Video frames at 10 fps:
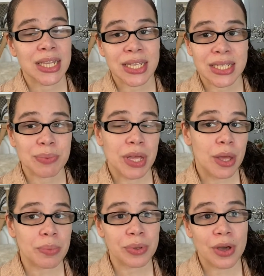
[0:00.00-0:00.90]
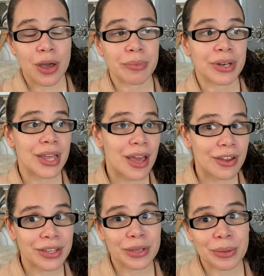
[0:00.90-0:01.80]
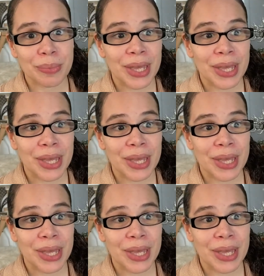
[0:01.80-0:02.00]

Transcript: This will help you calm you down a little